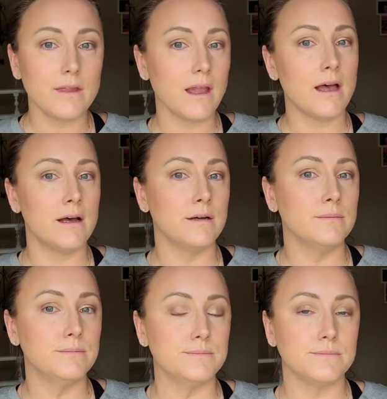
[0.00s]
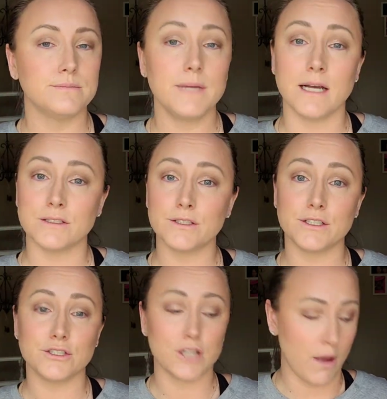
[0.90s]
Yeah, so you
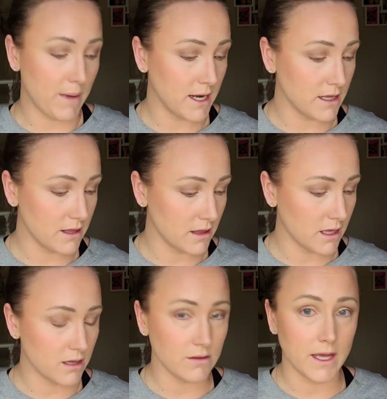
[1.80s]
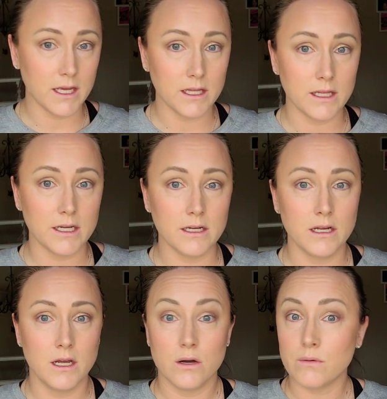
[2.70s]
can shop anything that you like in there.
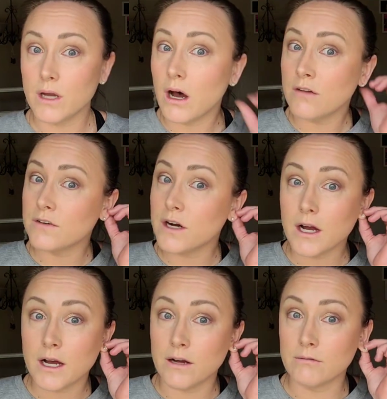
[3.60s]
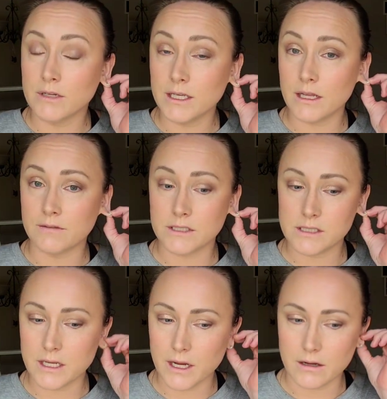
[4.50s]
We offer a really lovely
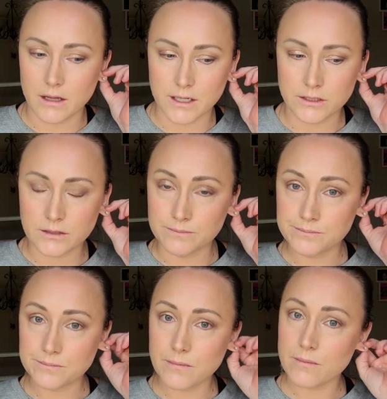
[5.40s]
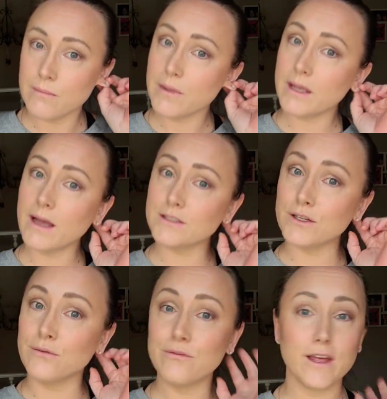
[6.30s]
skincare line too. But yeah,
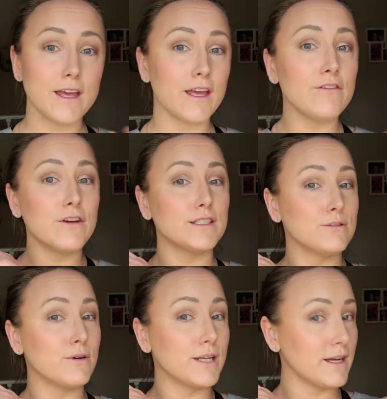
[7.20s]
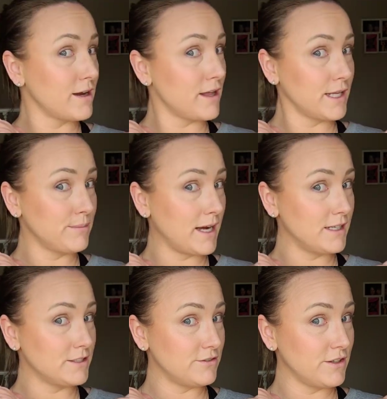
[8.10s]
so if you guys are wanting a color
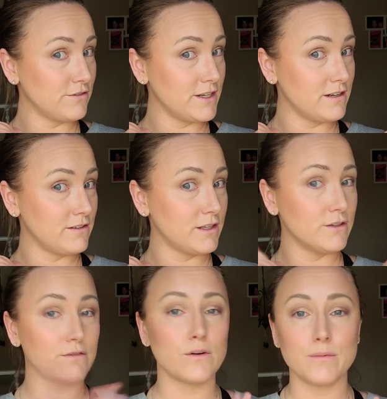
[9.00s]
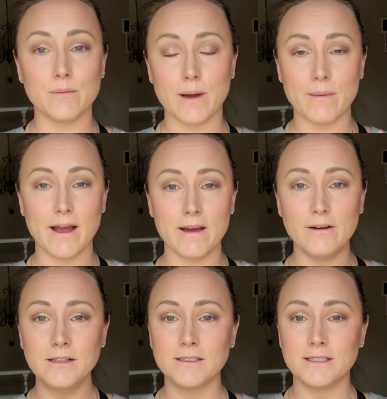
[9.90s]
match, feel free to fill out the form in my bio.
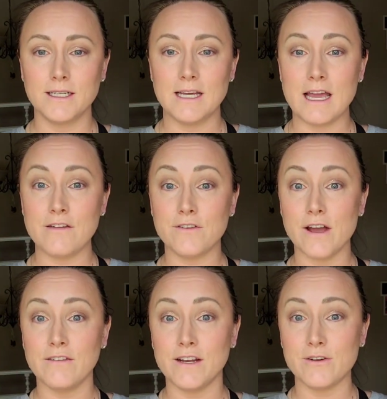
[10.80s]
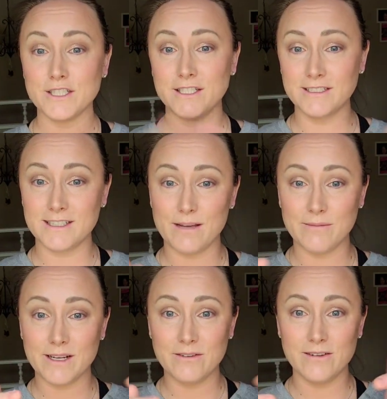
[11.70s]
If you have any questions, let me
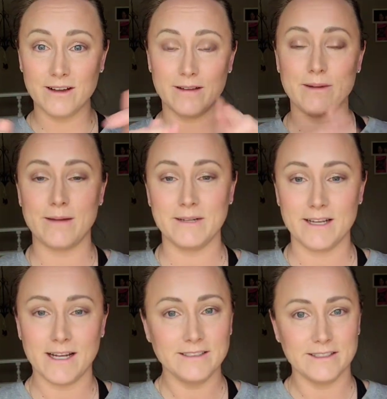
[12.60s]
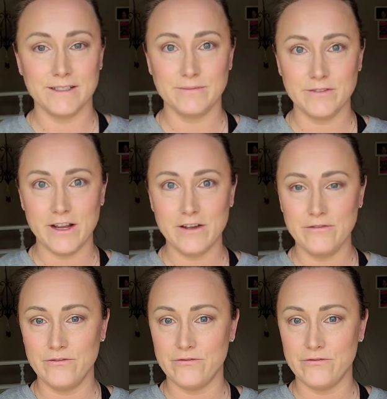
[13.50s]
know. I'm happy to answer them for you.